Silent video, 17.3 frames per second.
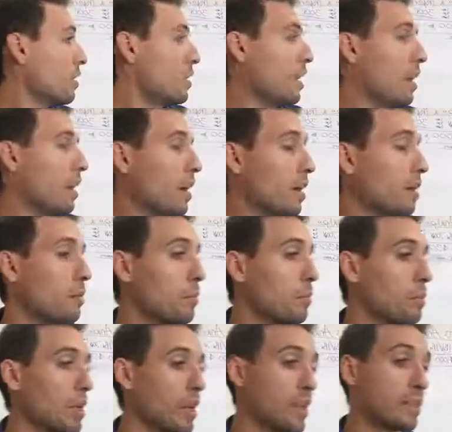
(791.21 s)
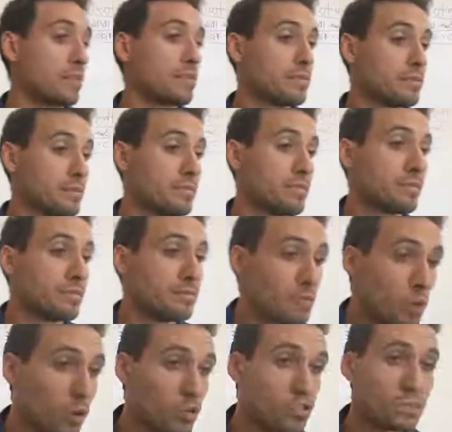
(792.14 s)
but
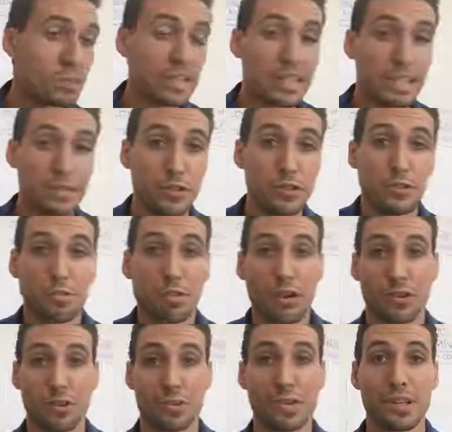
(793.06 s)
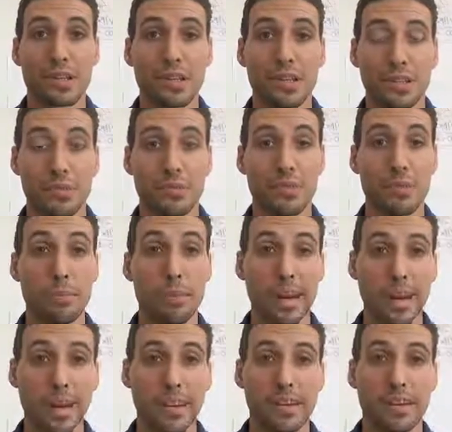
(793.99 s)
ultimately, if you do partner with a
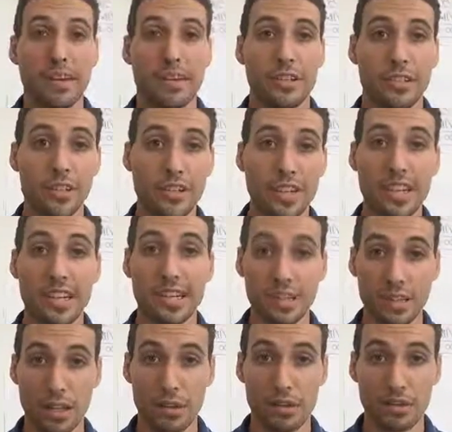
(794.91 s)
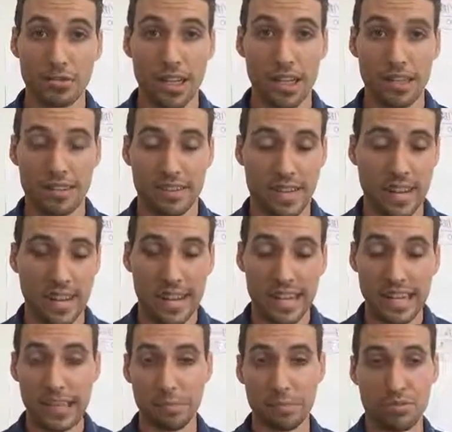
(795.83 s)
bank, you're going to get a loan, right? That
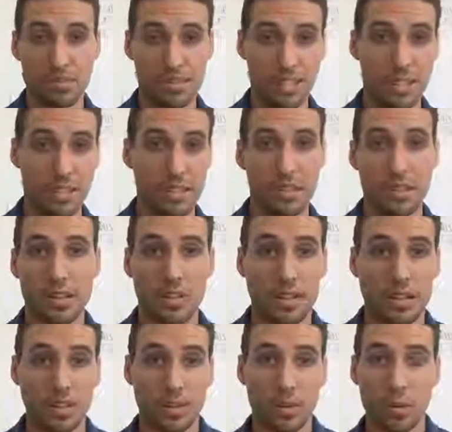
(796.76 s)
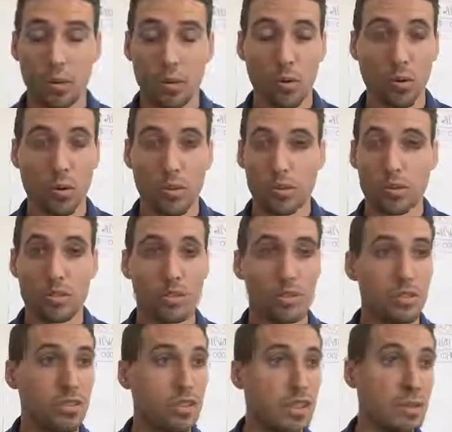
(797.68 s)
80%, or
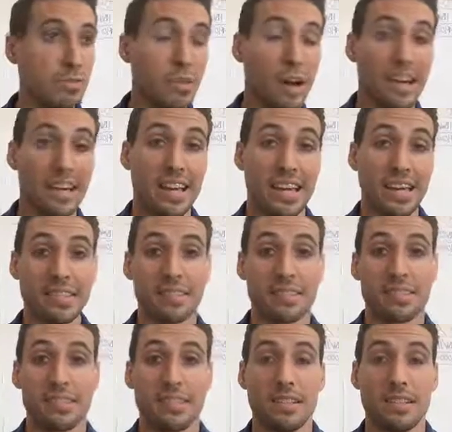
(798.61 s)
in my case,